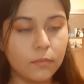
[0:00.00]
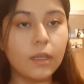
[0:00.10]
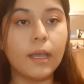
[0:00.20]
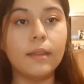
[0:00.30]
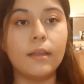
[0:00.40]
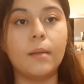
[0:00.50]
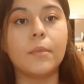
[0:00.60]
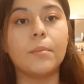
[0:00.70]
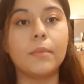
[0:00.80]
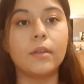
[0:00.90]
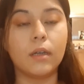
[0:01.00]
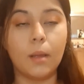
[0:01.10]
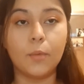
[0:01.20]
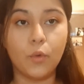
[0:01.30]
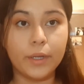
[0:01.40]
Okay, and then I'm
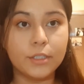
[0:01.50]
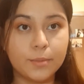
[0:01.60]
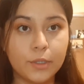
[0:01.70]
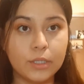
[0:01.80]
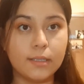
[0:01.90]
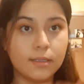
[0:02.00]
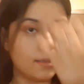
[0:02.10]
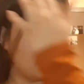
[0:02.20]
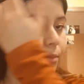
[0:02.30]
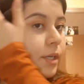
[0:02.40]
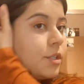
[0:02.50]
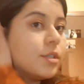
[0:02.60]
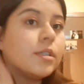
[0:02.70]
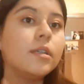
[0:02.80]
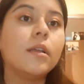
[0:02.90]
going to be using the same
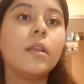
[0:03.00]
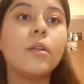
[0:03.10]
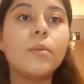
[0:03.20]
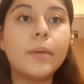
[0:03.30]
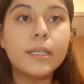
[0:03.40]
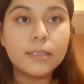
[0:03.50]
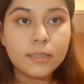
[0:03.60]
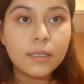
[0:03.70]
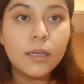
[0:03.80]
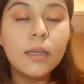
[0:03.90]
brush in a little bit.